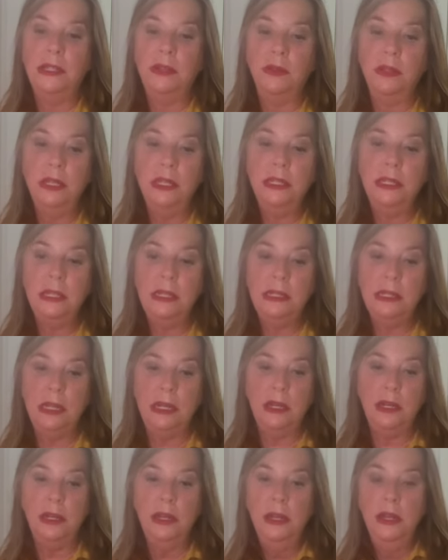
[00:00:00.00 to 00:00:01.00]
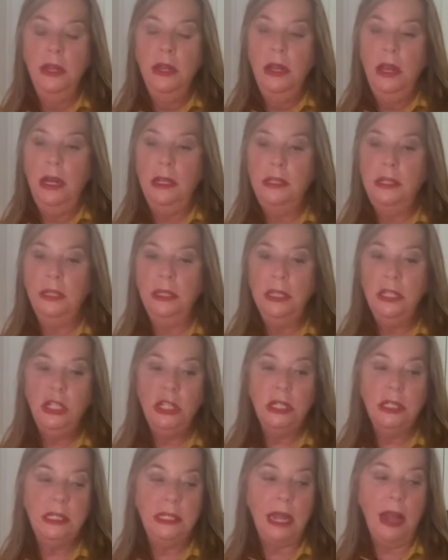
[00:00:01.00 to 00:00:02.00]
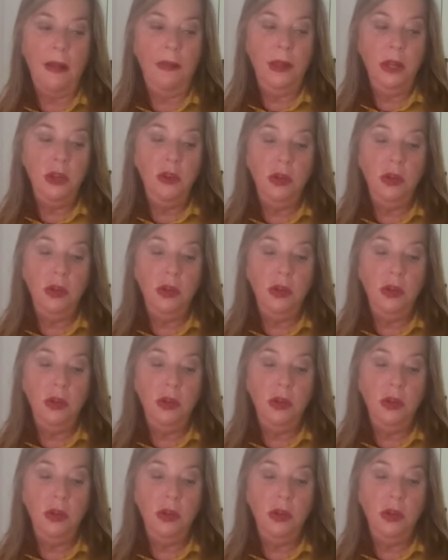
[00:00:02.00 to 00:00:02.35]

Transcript: So this is a delicious salad.